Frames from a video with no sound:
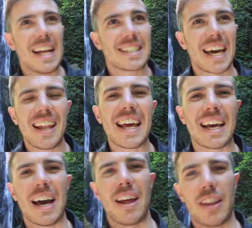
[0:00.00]
It's kind of
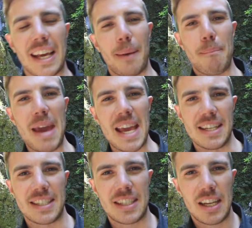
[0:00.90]
like a like a
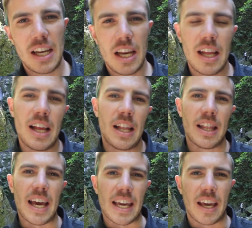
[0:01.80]
maze.
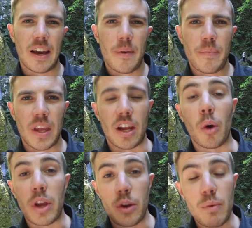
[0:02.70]
Like, you
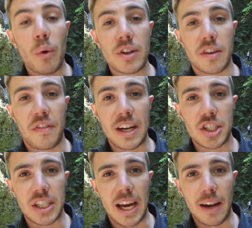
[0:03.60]
know, you know there's a
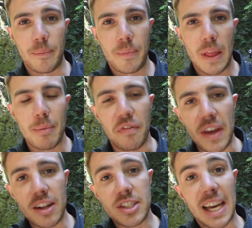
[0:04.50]
finish line, but
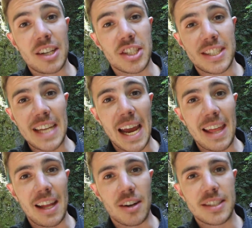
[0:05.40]
failure is kind of just
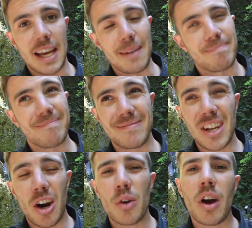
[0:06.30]
standing there saying,
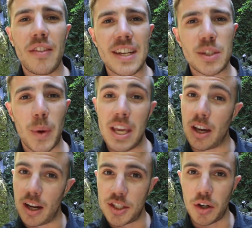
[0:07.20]
"No, not this way. You
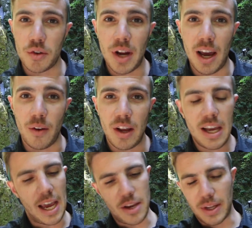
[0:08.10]
got to turn around."
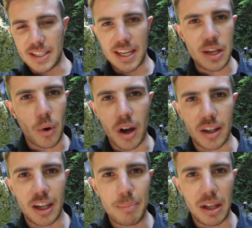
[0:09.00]
And you continue on
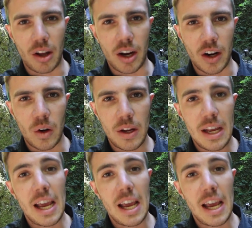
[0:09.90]
a little bit longer.